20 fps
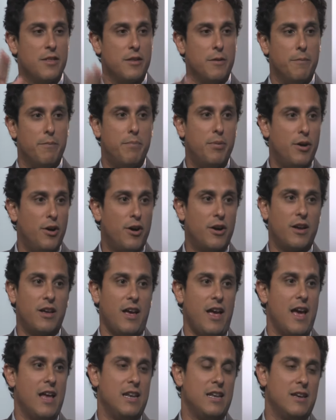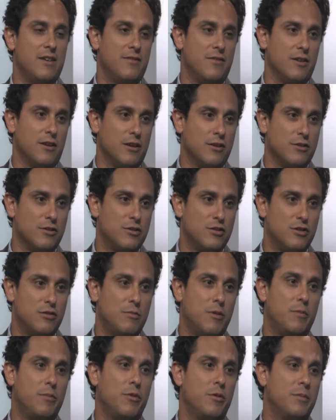the book, any of the
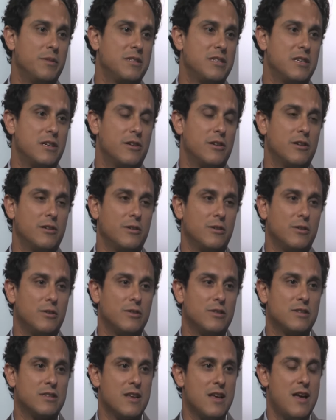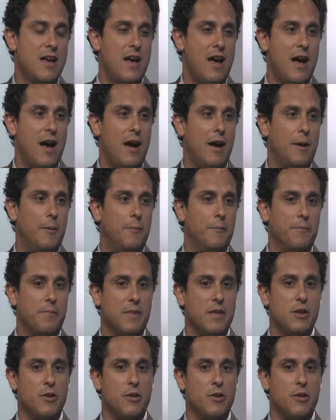consumable materials um,